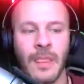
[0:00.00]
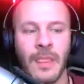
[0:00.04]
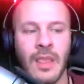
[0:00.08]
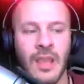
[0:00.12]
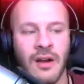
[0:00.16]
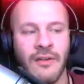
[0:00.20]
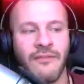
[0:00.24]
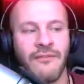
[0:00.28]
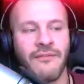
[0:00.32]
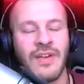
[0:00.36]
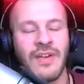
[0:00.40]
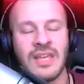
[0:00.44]

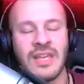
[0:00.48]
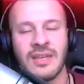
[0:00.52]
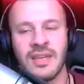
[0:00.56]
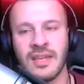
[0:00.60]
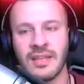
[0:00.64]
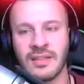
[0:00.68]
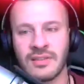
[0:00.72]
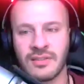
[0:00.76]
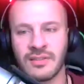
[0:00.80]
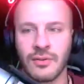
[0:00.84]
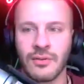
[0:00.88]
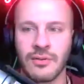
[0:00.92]

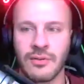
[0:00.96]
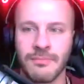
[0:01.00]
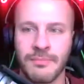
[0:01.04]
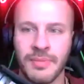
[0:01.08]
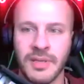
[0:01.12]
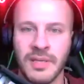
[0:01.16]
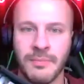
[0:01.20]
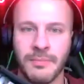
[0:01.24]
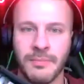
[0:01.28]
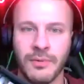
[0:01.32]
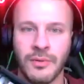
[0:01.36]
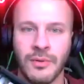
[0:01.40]
offending certain
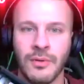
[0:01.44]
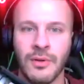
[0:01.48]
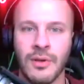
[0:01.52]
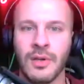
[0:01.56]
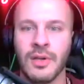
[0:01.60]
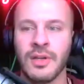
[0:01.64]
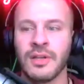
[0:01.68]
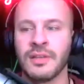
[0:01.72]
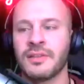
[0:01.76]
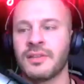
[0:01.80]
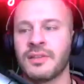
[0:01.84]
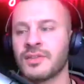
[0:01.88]
people,
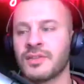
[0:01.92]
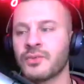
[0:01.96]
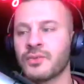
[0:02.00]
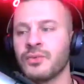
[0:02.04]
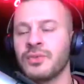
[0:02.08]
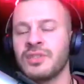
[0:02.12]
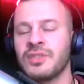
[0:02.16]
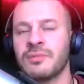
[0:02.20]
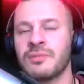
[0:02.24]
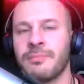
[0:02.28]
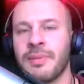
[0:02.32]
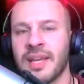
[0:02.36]

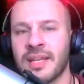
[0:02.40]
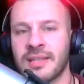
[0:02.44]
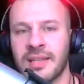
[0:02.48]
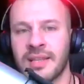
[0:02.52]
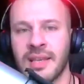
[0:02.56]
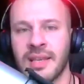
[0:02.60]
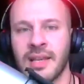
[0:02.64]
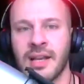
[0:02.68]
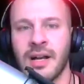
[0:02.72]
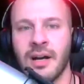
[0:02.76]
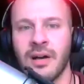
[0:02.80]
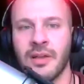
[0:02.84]

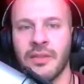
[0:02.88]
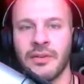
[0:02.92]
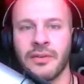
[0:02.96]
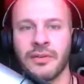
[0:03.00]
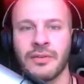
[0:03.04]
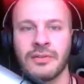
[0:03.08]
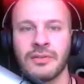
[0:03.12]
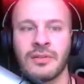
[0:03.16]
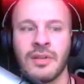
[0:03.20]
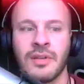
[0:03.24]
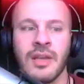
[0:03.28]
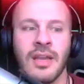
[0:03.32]
disrespecting
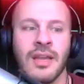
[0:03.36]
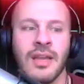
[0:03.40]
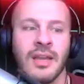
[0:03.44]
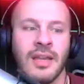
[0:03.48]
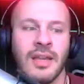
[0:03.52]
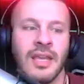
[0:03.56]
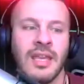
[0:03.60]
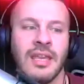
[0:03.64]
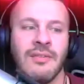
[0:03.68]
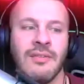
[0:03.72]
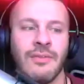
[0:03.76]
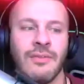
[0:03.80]
others,
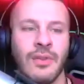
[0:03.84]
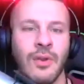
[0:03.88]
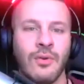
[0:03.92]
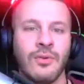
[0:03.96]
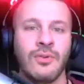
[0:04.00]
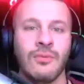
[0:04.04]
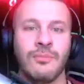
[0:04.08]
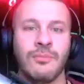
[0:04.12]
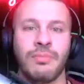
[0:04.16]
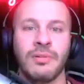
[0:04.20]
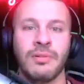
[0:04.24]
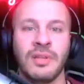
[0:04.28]
even though
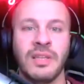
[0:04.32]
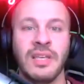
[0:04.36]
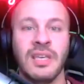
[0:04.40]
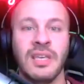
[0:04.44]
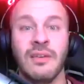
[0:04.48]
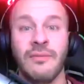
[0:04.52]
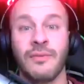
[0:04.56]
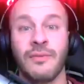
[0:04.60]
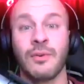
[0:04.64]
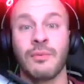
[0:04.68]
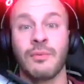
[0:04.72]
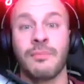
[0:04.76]
you
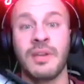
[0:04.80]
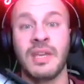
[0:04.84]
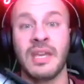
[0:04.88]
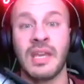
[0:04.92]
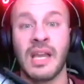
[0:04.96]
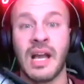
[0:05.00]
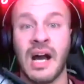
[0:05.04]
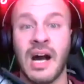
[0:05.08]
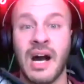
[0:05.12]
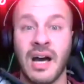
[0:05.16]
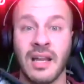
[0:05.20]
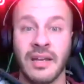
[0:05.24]
believe you're being
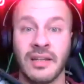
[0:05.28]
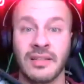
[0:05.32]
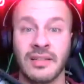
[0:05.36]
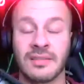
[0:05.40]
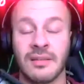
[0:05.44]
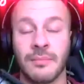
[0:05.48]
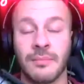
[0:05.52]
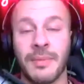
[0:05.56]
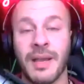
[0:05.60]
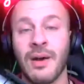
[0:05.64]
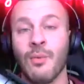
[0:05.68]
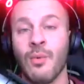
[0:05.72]
honest
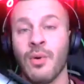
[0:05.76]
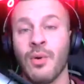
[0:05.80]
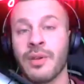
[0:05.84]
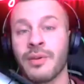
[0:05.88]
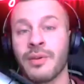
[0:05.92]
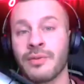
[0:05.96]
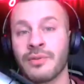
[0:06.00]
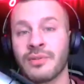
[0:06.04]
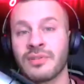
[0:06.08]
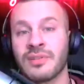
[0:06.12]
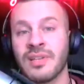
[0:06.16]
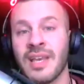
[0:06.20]
about what
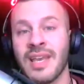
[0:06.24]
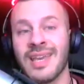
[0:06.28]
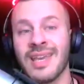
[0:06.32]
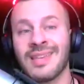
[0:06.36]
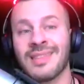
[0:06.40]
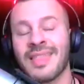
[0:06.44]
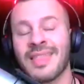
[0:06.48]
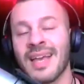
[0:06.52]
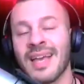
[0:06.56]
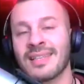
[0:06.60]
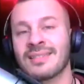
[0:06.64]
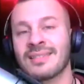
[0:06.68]
you're saying,
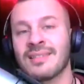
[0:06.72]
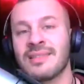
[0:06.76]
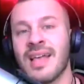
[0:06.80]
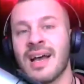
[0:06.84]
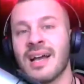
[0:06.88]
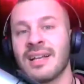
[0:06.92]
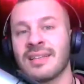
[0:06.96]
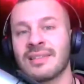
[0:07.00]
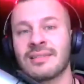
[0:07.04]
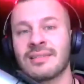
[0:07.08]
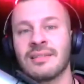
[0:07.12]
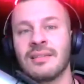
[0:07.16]
that's
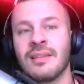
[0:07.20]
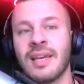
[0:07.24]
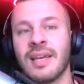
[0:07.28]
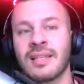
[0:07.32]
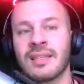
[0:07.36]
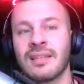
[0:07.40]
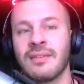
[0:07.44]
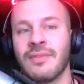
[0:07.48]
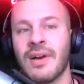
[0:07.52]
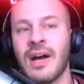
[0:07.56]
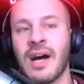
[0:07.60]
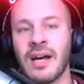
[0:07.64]
not
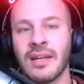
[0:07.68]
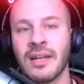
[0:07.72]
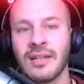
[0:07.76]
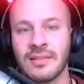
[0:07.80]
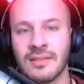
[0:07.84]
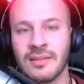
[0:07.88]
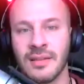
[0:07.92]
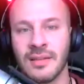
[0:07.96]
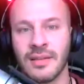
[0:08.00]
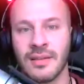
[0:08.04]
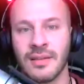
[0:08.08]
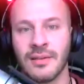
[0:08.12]
selective
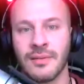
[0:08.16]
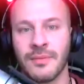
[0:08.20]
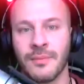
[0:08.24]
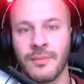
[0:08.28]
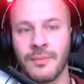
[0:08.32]
honesty.